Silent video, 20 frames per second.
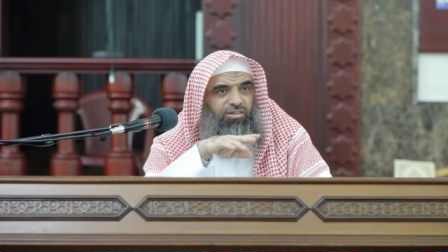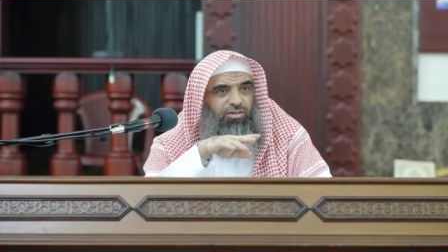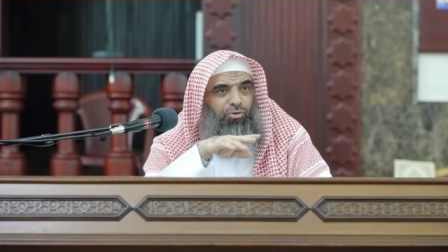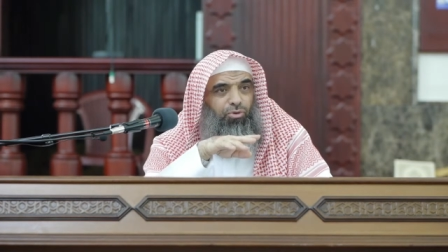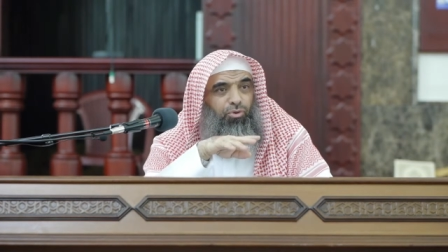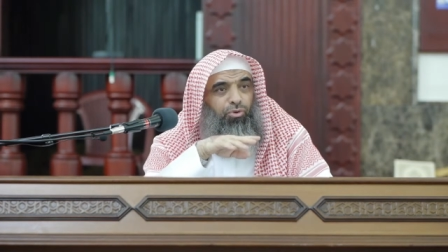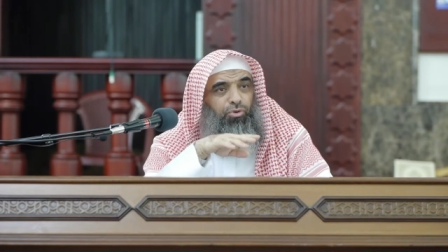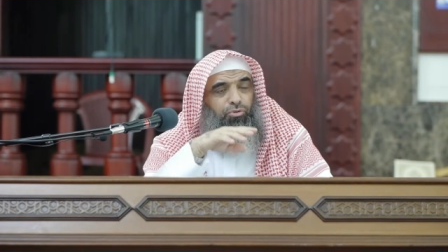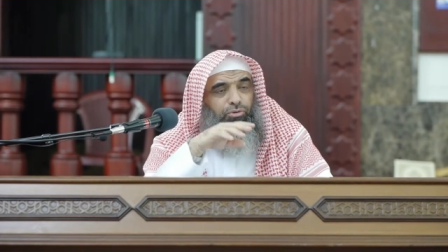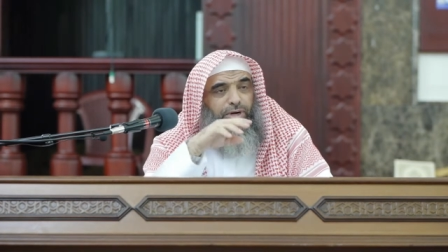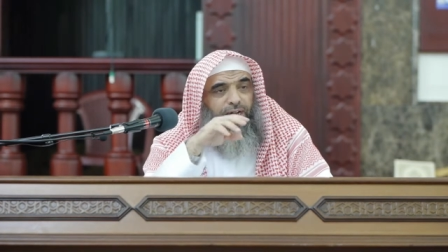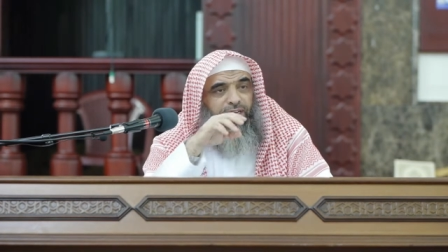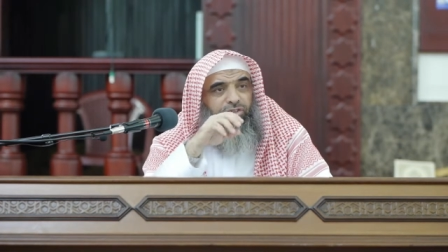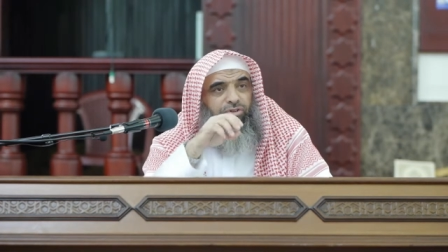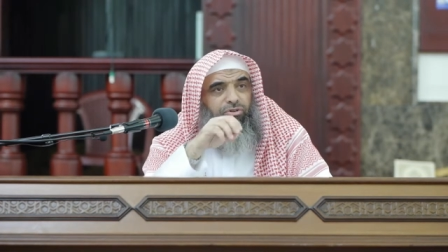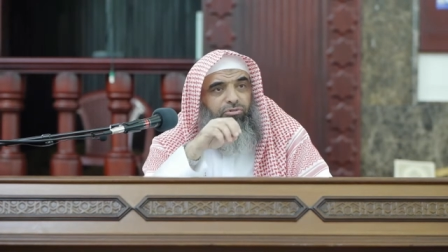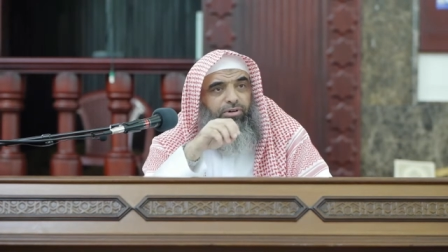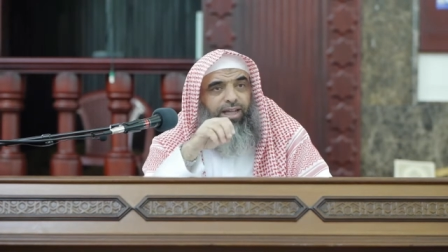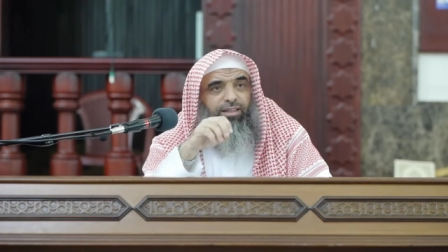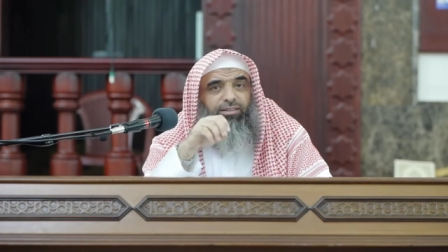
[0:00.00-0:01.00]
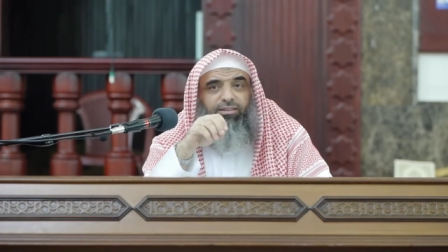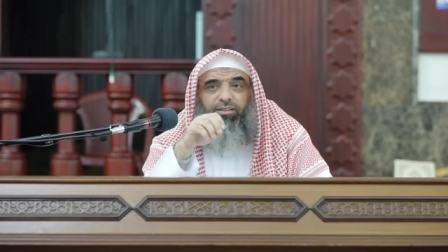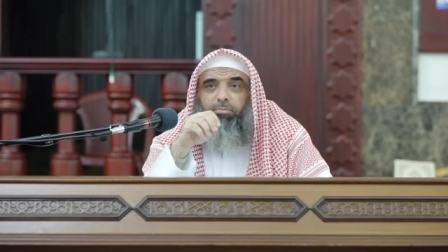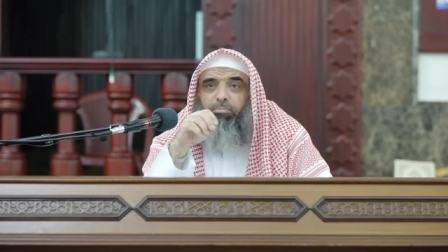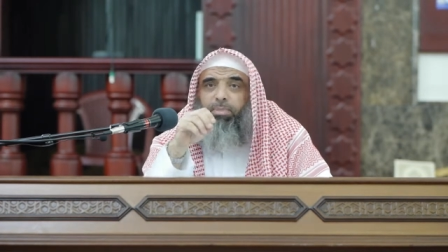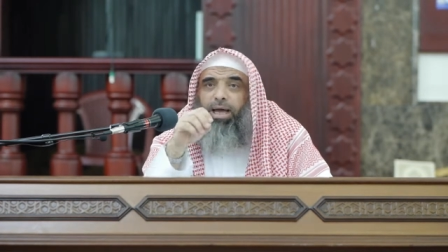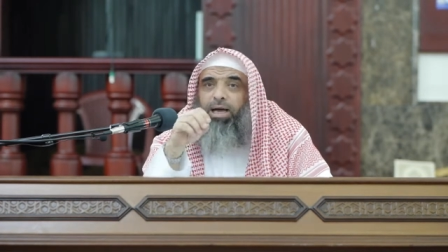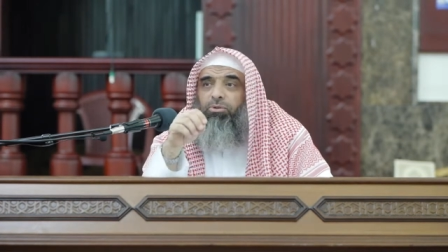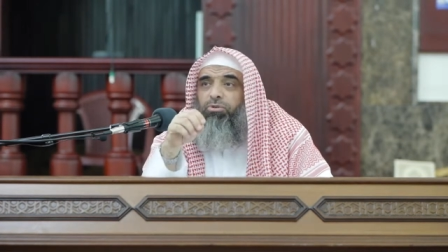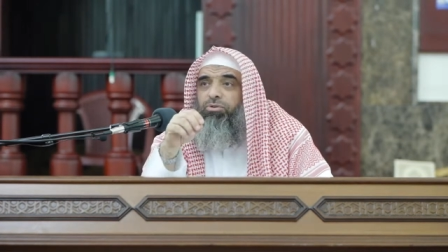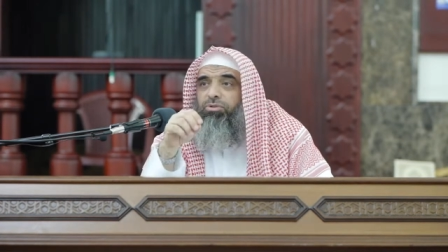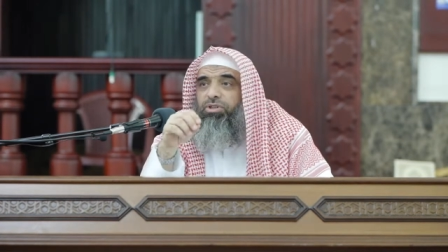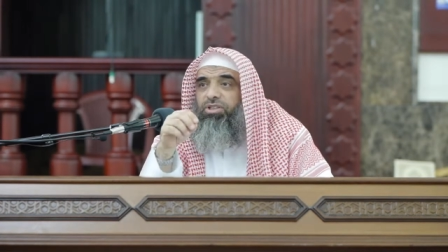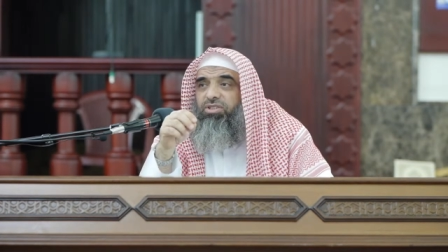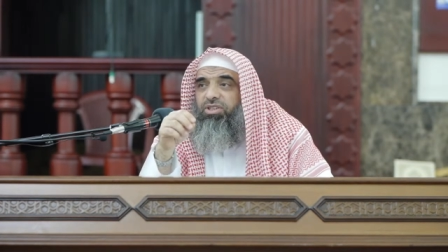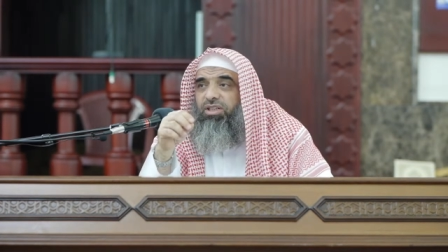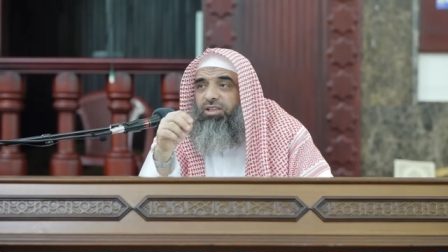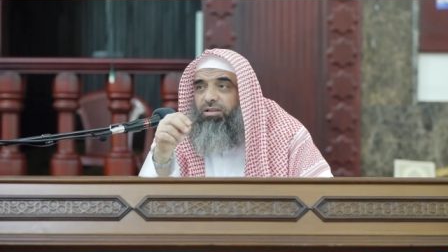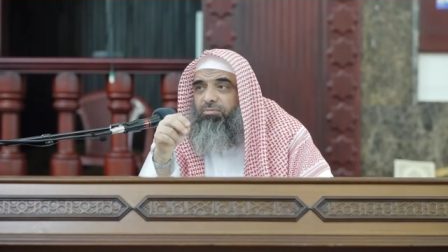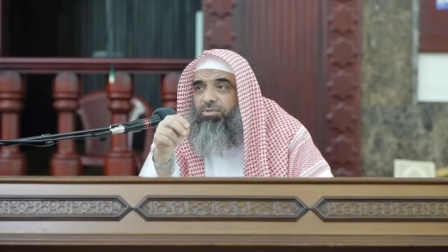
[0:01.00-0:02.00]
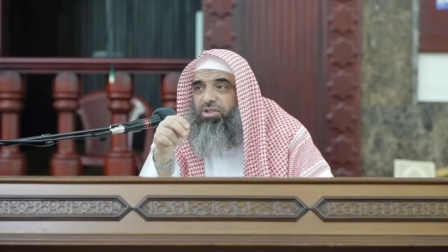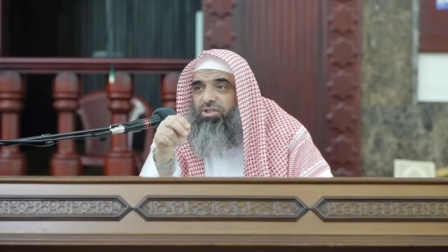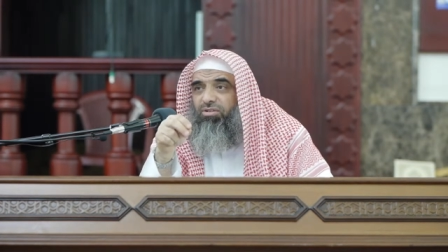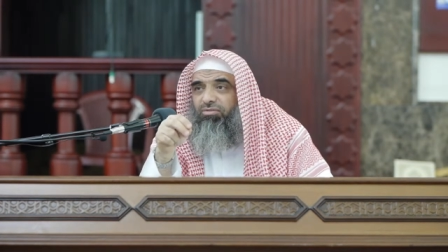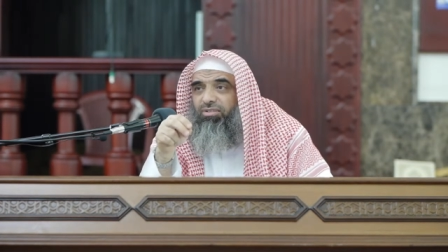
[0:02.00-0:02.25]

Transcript: who transgress the boundaries and limits